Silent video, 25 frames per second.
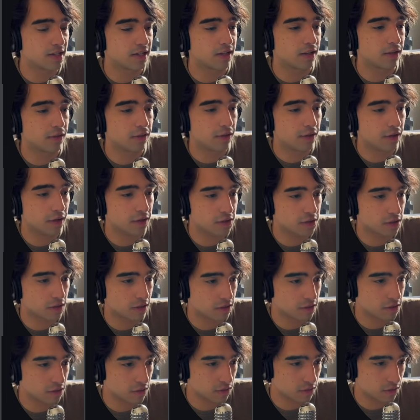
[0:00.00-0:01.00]
and the third chunk
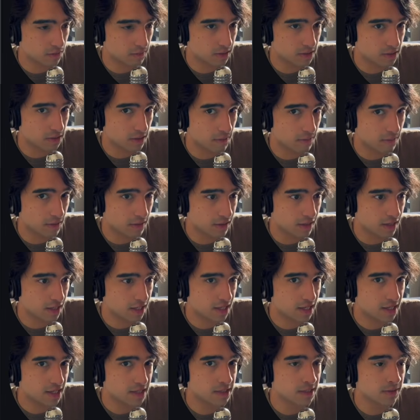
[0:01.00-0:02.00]
is going to be something like
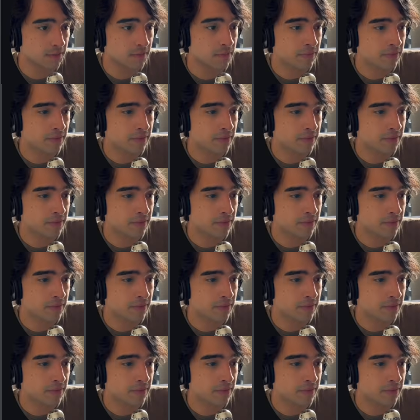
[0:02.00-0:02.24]
this.